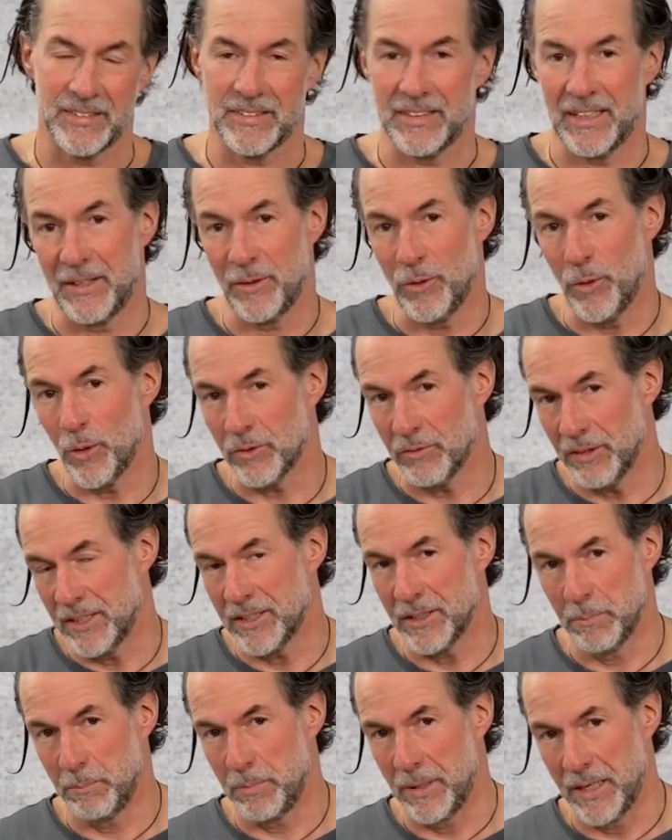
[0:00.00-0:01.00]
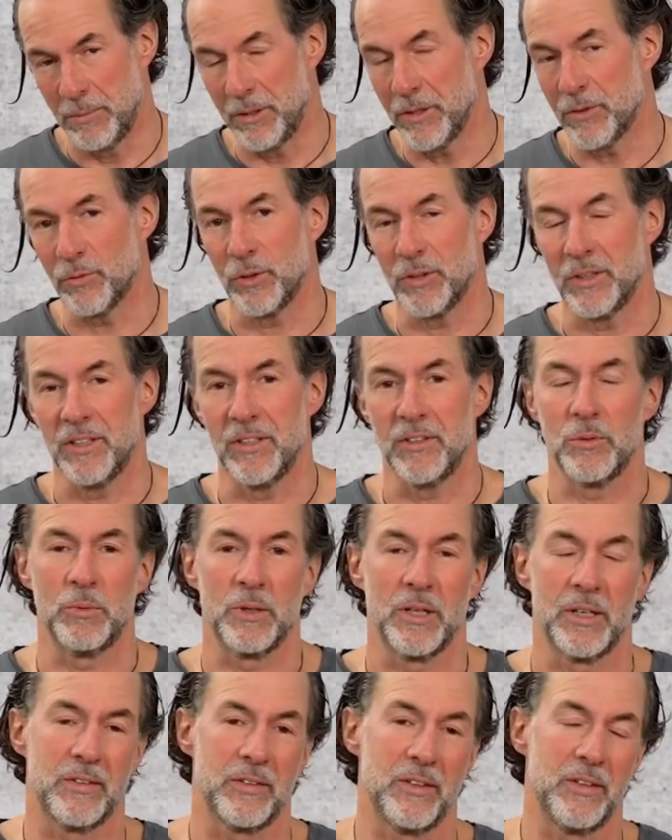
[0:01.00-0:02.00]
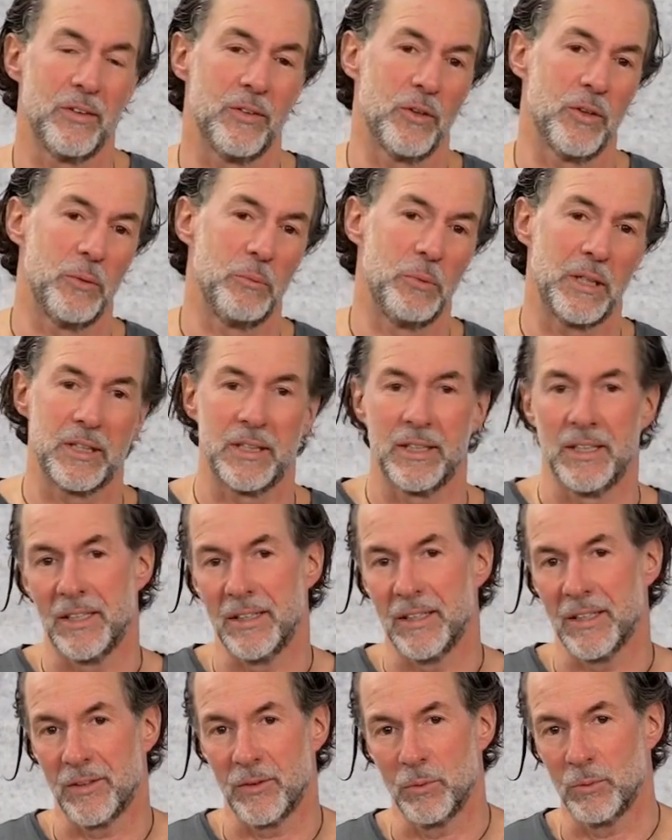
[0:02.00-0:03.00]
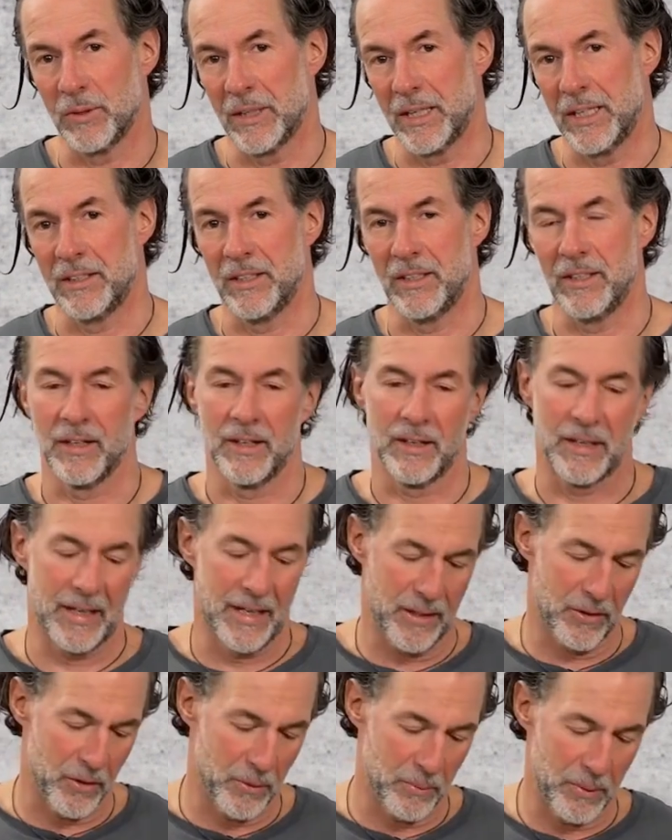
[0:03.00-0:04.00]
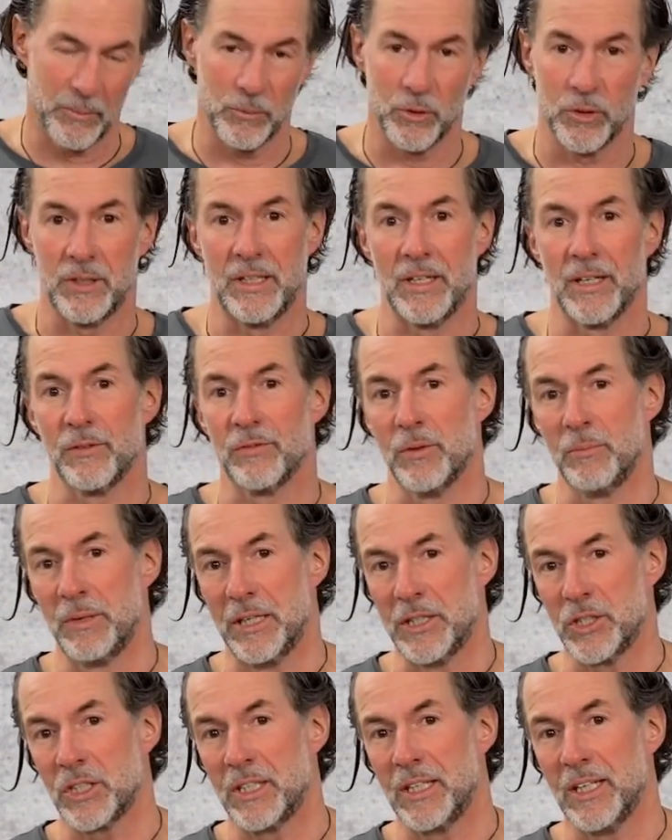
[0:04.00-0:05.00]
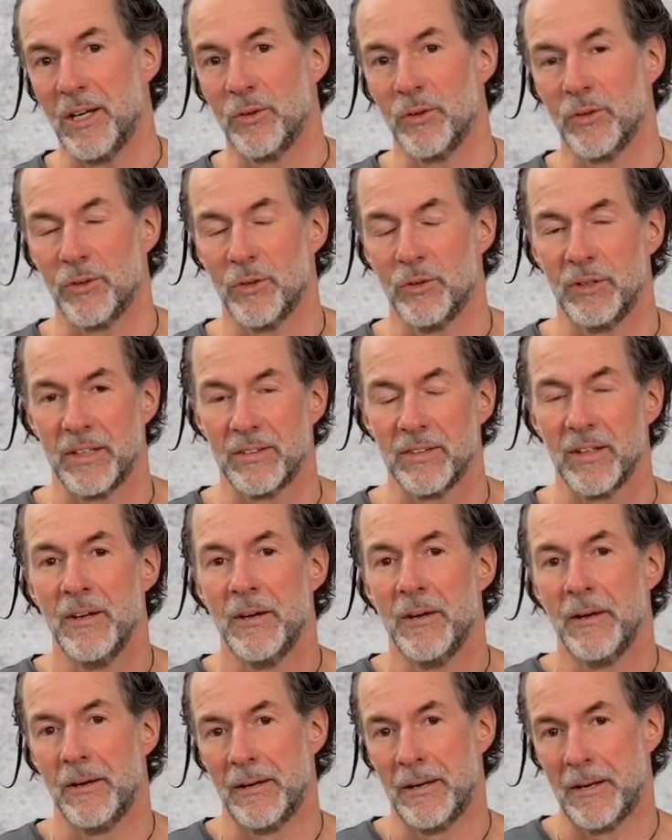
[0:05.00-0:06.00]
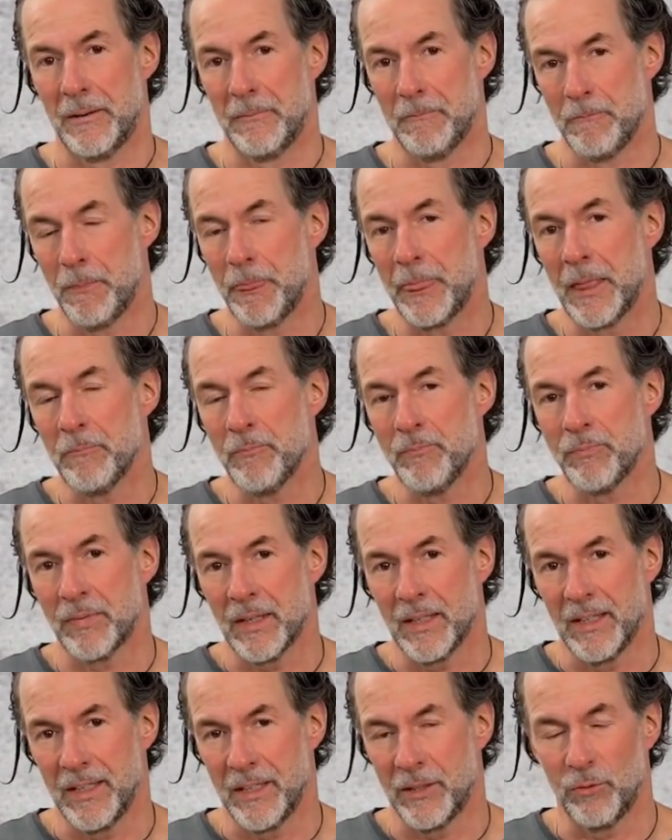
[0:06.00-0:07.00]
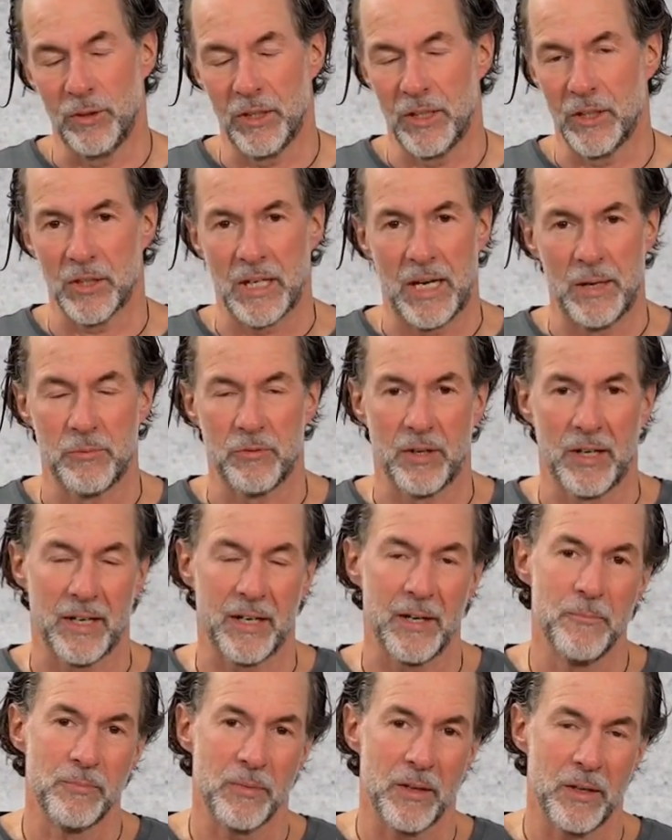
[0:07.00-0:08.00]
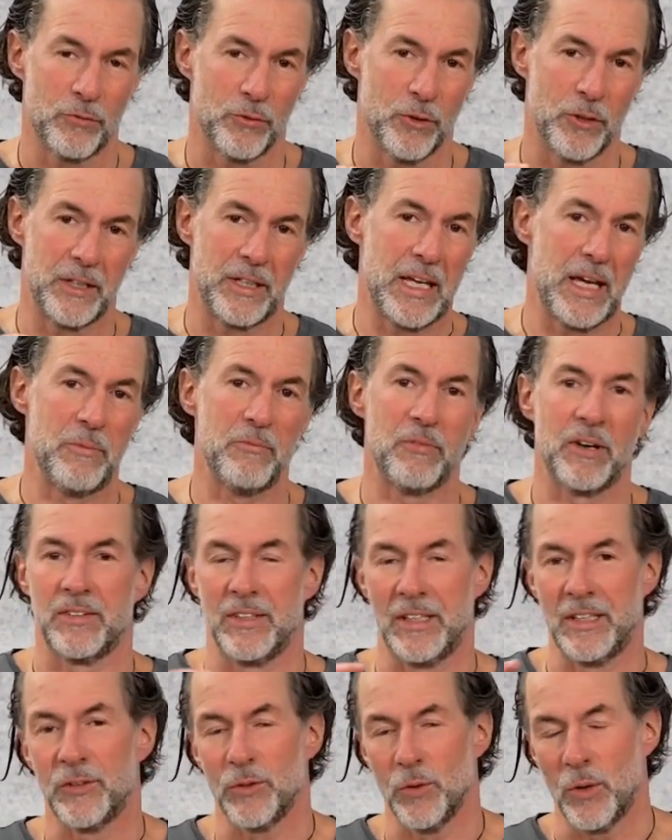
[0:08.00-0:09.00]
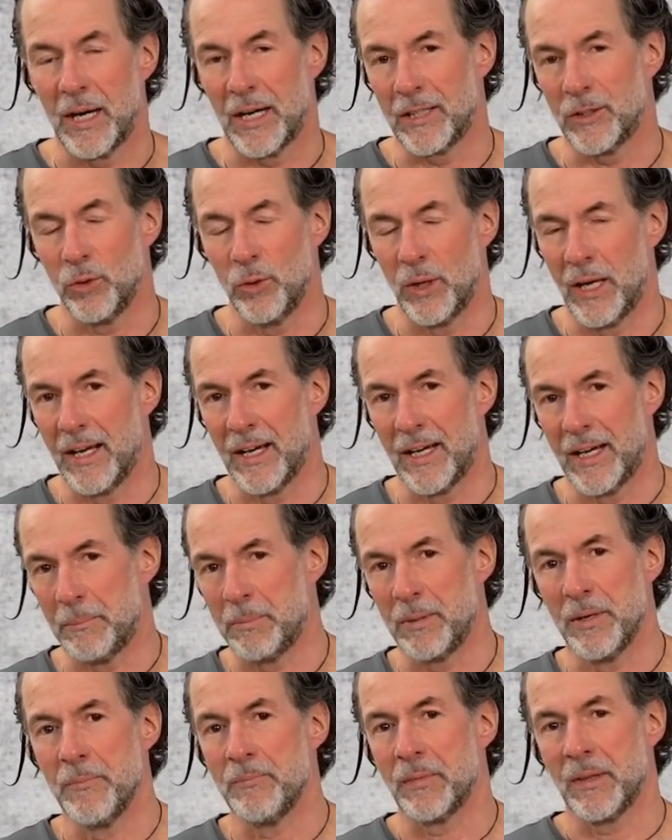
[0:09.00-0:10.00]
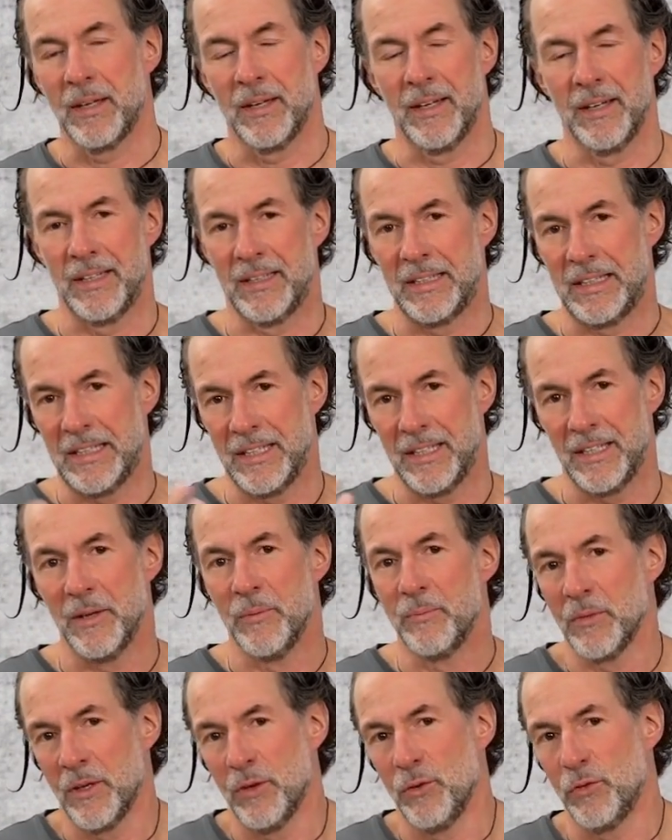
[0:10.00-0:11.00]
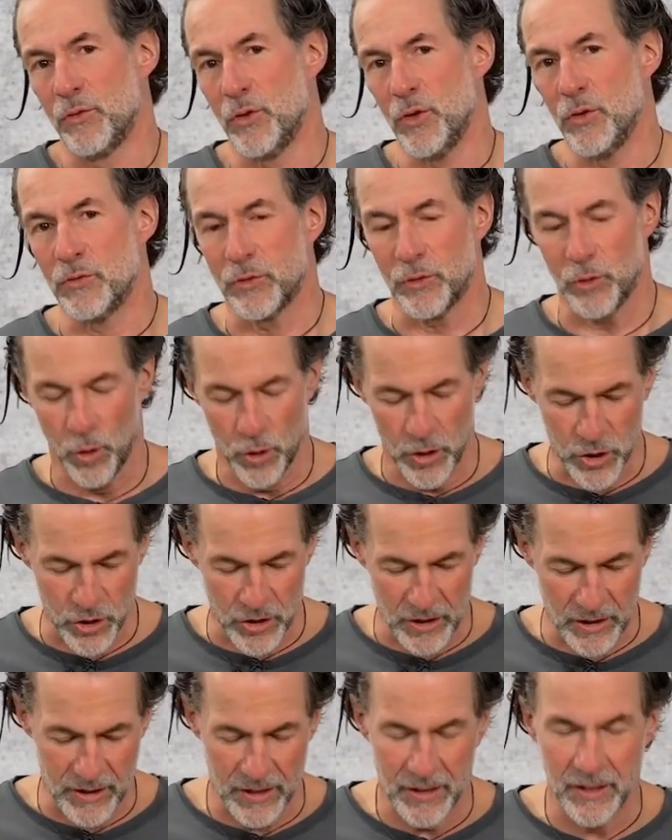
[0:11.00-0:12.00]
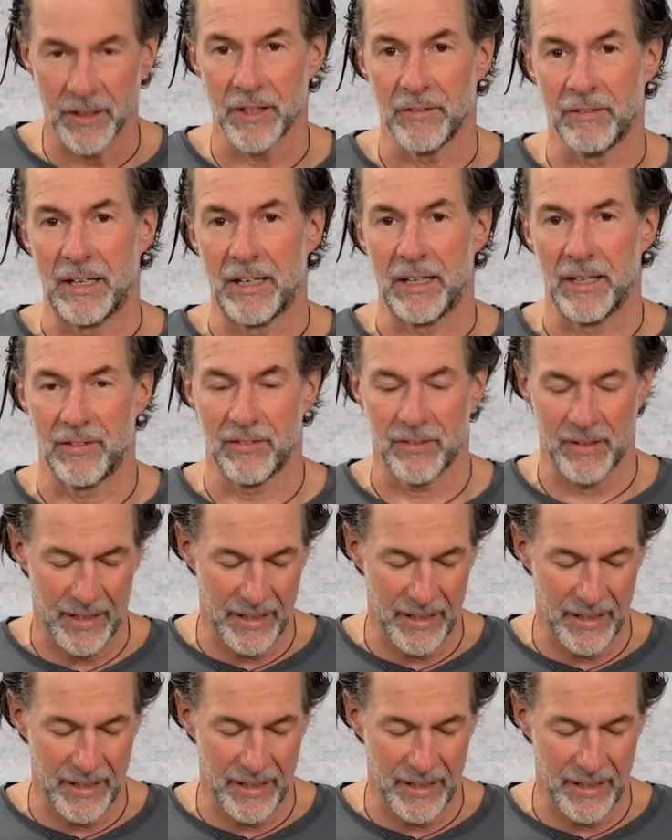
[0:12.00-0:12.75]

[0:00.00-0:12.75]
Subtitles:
By that, I don't mean that these are any babies from this year, but we are getting some animals in, or we still have animals from last year. I just want to show you the 5 coolest animals I currently have.